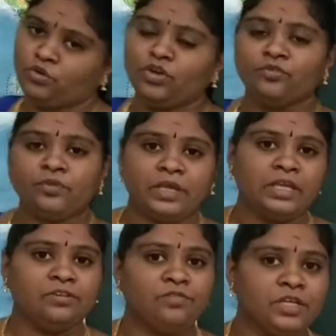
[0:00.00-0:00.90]
Unifying
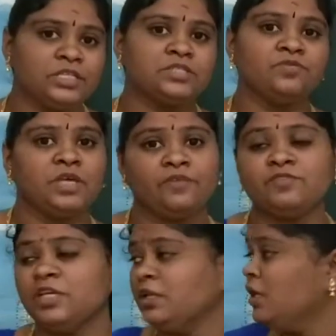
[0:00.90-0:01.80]
influence we have
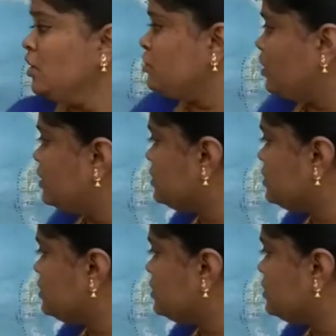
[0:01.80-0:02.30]
seen. So it